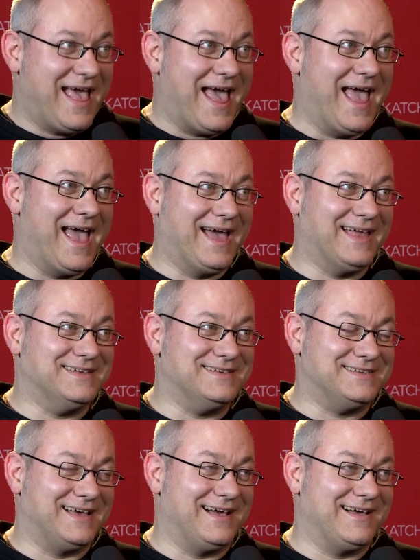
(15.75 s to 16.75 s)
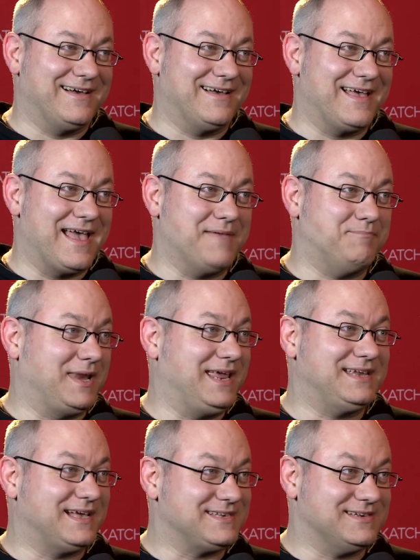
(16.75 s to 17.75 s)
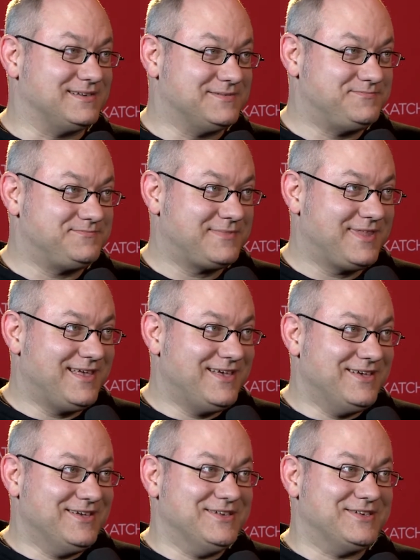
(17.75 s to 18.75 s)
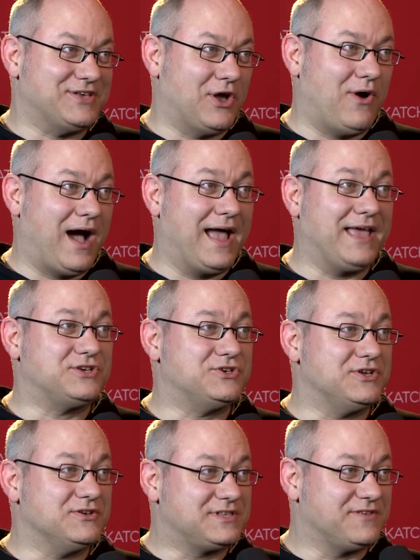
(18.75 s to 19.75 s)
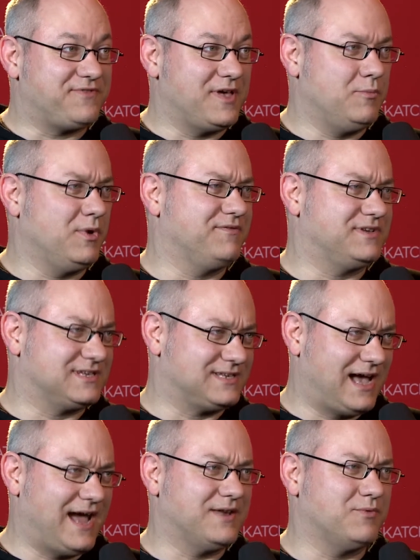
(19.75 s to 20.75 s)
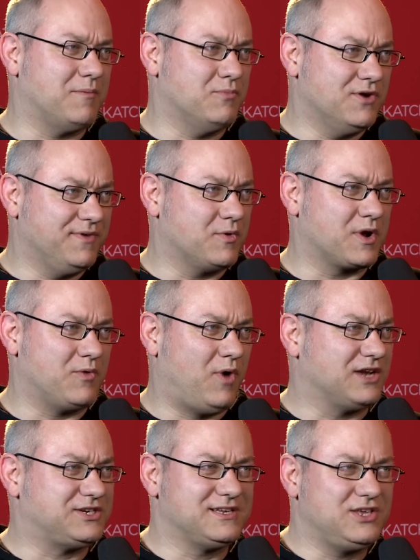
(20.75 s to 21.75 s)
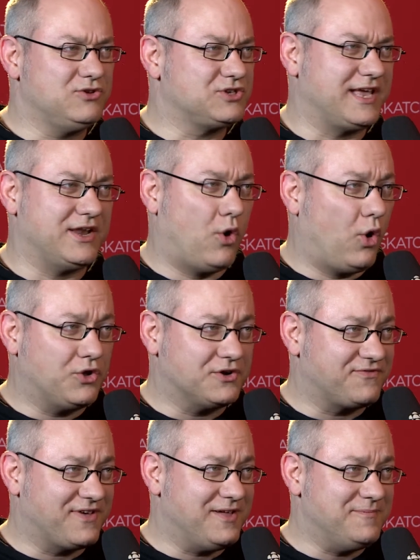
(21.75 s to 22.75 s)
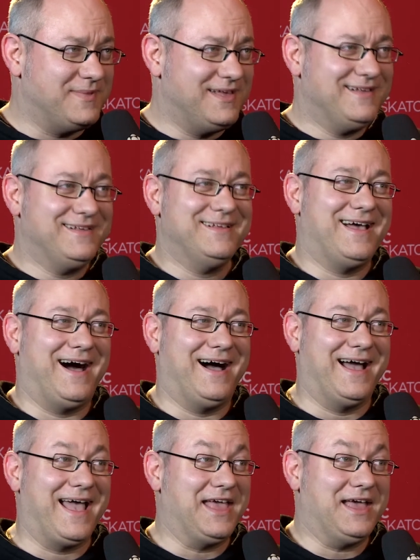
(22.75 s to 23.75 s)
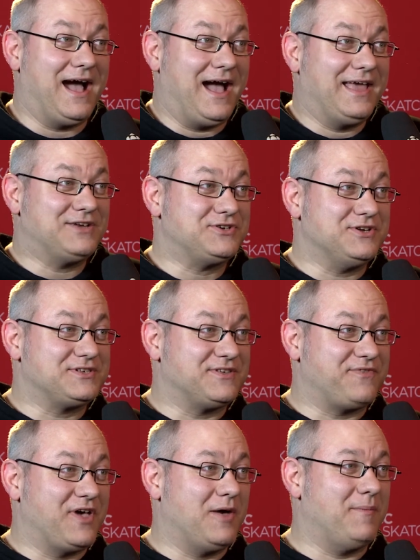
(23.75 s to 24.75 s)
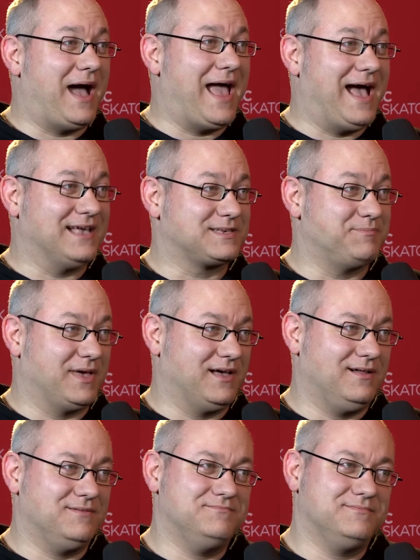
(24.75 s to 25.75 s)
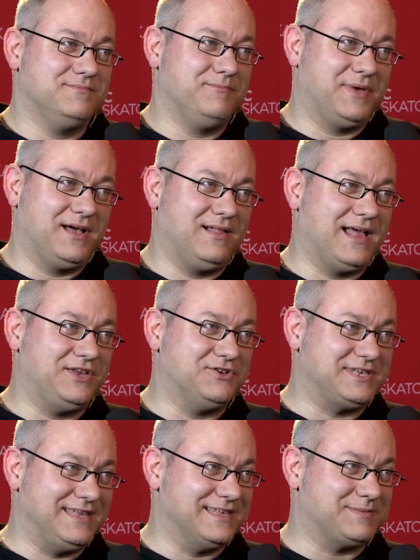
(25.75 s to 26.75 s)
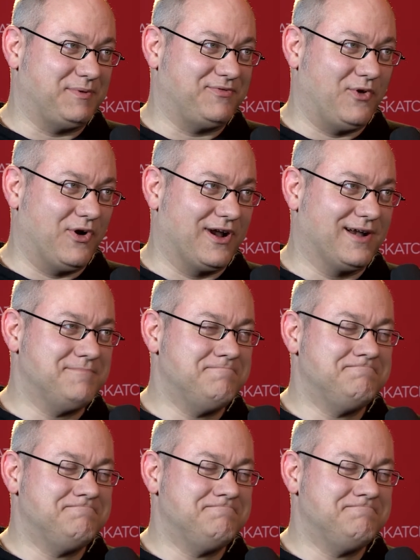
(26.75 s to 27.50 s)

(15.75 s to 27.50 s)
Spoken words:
but he doesn't. So I introduce the film. We've decided what movie we're going to watch. It's usually an older film. I introduce the film. I ask Bill, had you seen this before?